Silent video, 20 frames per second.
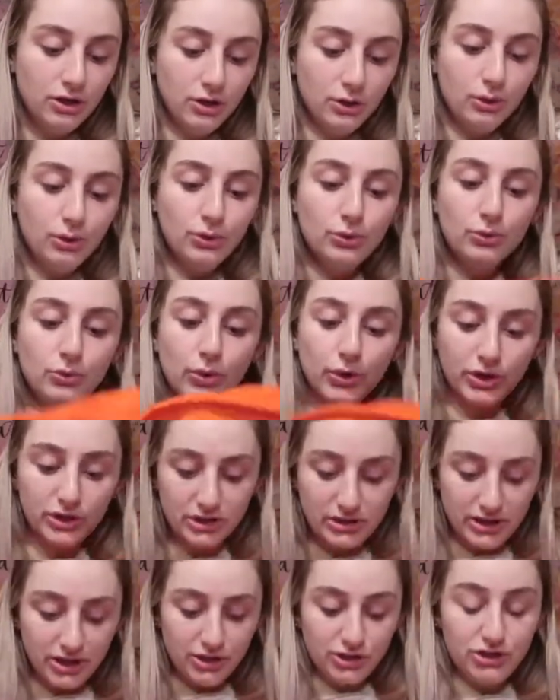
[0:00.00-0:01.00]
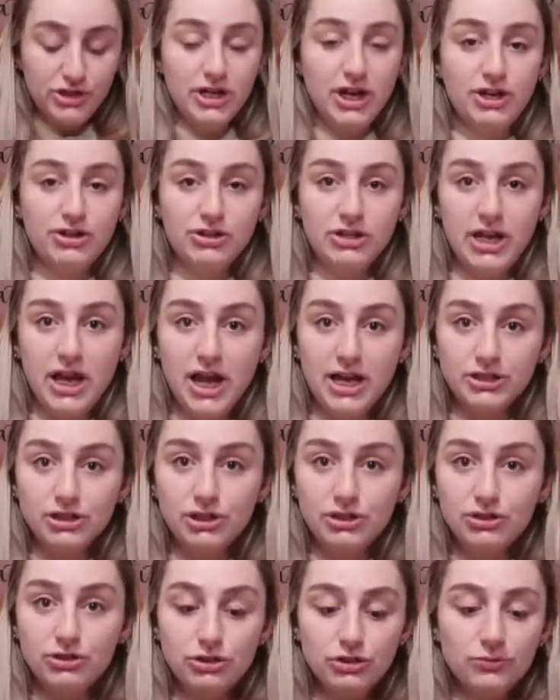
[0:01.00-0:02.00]
who works there, she actually has a
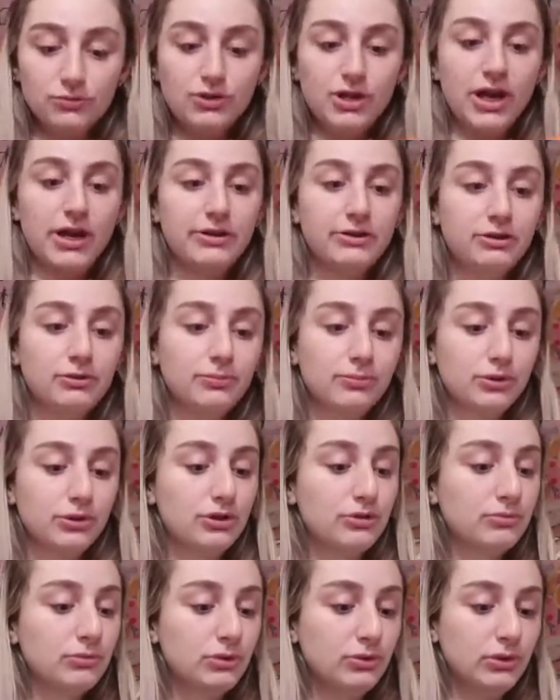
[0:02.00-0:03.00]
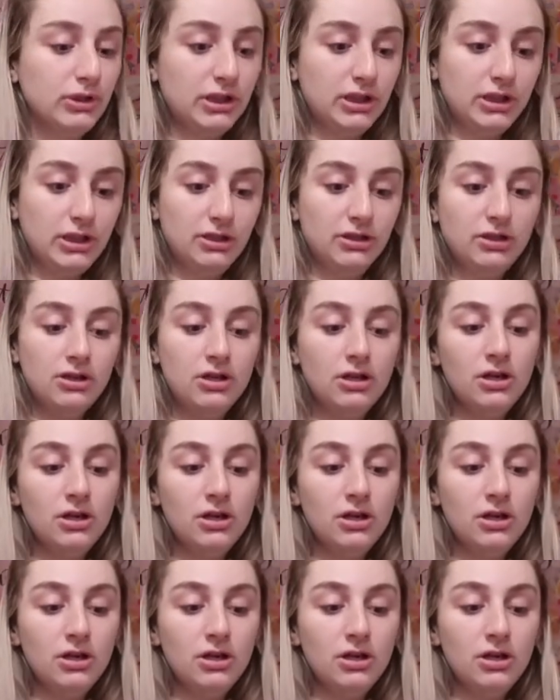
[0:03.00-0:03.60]
YouTube channel, Brooke Mooney.